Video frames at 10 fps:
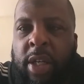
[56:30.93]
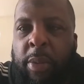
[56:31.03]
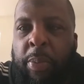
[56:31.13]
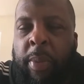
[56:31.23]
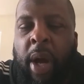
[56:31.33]

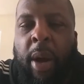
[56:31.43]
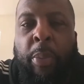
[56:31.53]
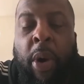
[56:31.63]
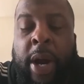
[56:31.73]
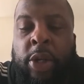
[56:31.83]
a
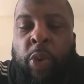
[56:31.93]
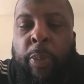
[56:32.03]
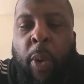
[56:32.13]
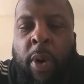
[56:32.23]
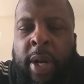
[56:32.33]
praise
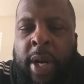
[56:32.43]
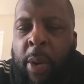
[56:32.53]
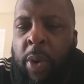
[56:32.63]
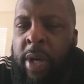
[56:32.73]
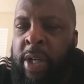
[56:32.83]
report, and I
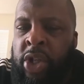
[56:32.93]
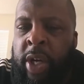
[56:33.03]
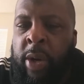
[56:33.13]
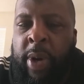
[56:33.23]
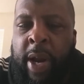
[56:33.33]
wanted to
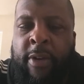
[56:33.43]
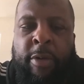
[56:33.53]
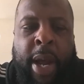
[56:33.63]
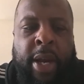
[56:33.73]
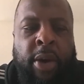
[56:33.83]
share with
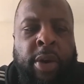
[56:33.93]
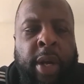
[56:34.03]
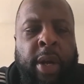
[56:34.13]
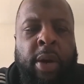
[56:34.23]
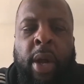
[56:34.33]
everybody on
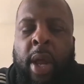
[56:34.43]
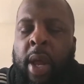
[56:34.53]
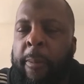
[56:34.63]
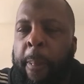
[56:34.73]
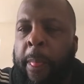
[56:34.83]
here.
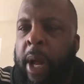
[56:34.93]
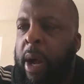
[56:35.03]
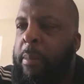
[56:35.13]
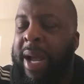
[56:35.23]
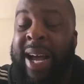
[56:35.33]

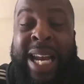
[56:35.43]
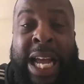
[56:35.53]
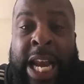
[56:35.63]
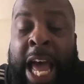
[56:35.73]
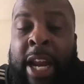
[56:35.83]
An
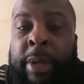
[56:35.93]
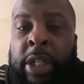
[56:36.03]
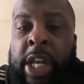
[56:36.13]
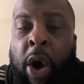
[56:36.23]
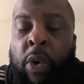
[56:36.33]

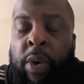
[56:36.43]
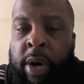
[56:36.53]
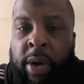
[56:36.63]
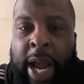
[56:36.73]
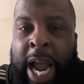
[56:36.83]
anonymous
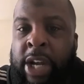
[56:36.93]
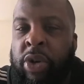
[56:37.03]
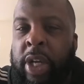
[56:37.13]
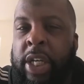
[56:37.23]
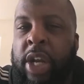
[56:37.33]
donor
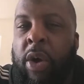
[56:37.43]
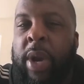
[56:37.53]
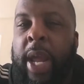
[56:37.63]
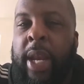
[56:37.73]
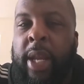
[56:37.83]
actually
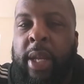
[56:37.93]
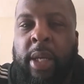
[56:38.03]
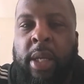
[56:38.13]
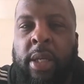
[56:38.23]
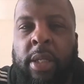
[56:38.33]
donated
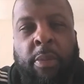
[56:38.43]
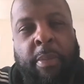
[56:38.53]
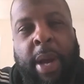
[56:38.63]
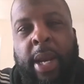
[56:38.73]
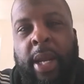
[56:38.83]
some
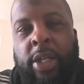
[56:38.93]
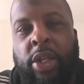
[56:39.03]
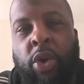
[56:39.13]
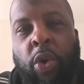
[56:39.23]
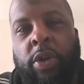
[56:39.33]
money
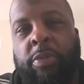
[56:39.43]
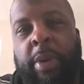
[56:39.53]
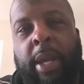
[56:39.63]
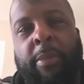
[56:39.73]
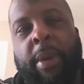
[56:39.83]
towards
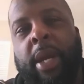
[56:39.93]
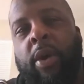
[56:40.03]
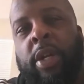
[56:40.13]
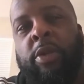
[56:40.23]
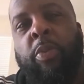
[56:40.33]
me being
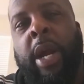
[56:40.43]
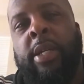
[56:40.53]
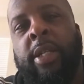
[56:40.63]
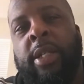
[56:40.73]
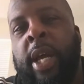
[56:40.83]
on this
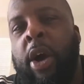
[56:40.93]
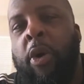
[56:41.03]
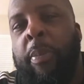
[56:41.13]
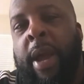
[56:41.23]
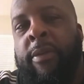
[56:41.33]
bracelet to
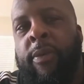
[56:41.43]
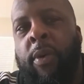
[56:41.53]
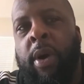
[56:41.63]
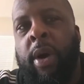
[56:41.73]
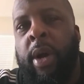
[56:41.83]
help pay
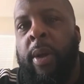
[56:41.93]
for it.